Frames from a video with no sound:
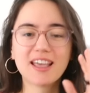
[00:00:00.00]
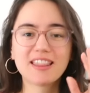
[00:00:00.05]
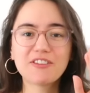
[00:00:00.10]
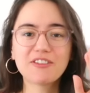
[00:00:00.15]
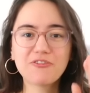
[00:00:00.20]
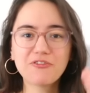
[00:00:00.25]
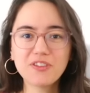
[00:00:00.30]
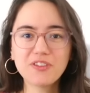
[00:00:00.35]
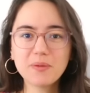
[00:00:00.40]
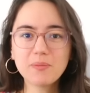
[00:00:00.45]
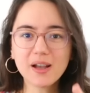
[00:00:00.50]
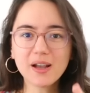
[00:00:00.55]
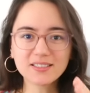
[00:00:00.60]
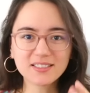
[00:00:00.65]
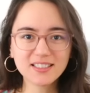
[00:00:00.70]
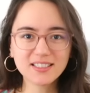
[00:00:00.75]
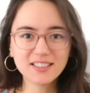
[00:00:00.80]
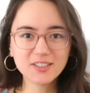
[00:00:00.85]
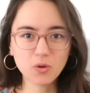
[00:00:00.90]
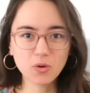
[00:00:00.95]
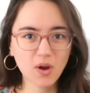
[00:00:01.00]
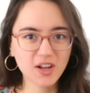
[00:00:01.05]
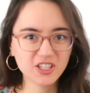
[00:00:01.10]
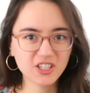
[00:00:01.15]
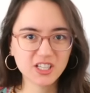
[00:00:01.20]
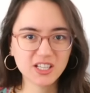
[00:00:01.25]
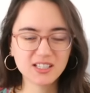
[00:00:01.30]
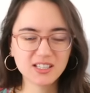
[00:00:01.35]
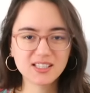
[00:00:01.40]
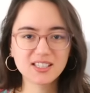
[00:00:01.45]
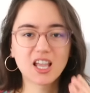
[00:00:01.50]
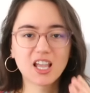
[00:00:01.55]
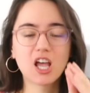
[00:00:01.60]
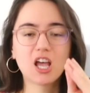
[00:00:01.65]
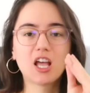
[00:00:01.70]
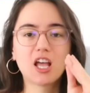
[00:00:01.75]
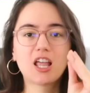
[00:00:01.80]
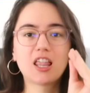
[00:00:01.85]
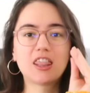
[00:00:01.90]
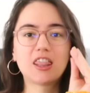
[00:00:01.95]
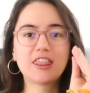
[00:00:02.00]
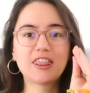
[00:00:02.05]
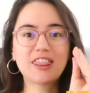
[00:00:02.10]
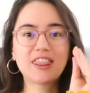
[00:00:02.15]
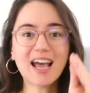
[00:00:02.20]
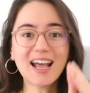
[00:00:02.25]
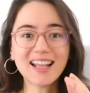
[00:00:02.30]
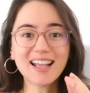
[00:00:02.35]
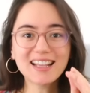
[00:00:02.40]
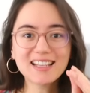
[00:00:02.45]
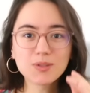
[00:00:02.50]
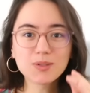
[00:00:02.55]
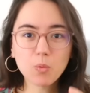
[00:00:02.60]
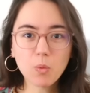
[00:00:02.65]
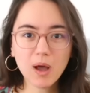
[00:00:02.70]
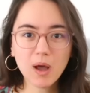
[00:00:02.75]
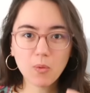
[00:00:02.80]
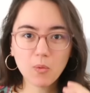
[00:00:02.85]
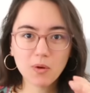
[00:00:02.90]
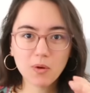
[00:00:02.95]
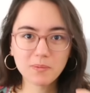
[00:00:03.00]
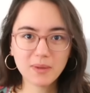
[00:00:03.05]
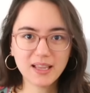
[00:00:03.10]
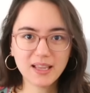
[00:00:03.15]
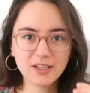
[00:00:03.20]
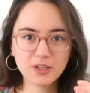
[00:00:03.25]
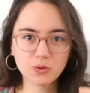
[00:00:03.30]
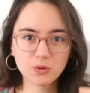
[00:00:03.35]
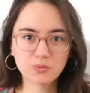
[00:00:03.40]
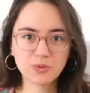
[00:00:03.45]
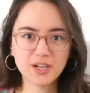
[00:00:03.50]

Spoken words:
The feedback to these questions, that is what will make you